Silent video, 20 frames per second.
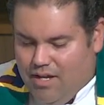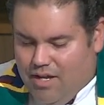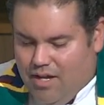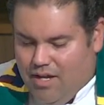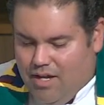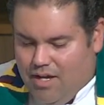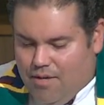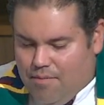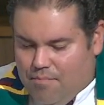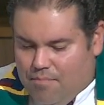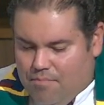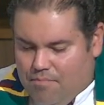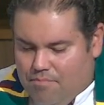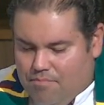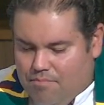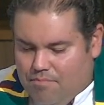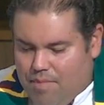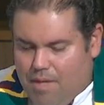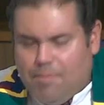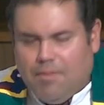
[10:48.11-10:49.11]
um,
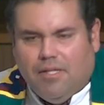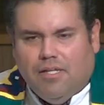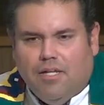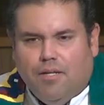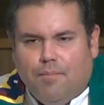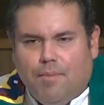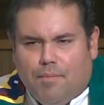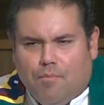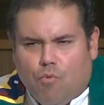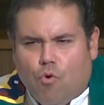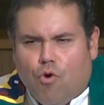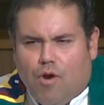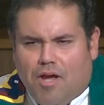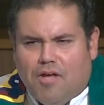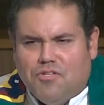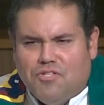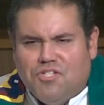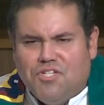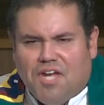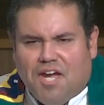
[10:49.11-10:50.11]
maybe a little bit more
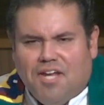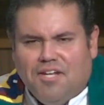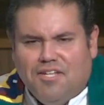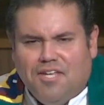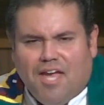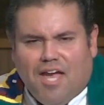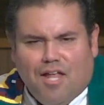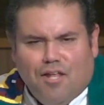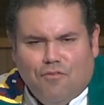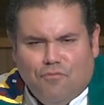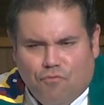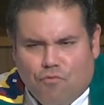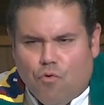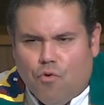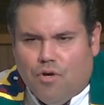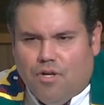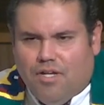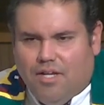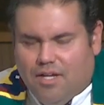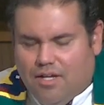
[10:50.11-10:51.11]
outside
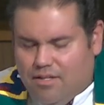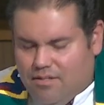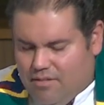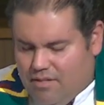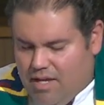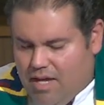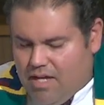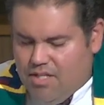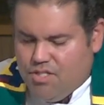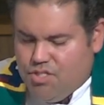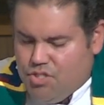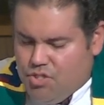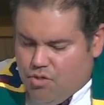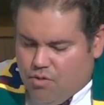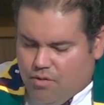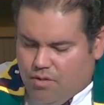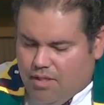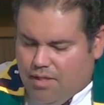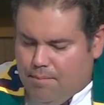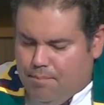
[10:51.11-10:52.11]
California, and it's
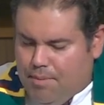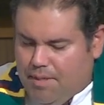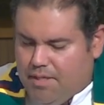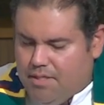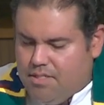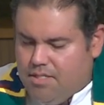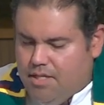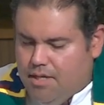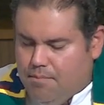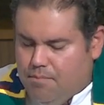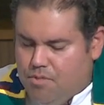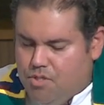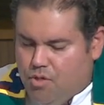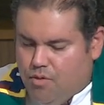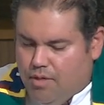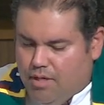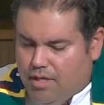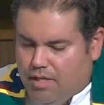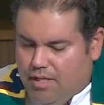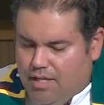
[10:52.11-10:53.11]
certainly picked up
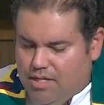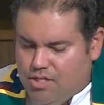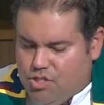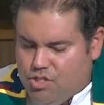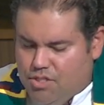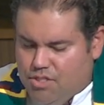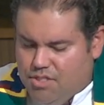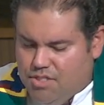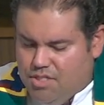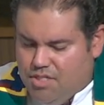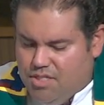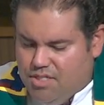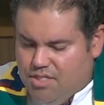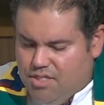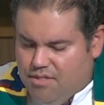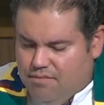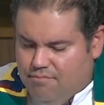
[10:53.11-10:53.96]
during election season.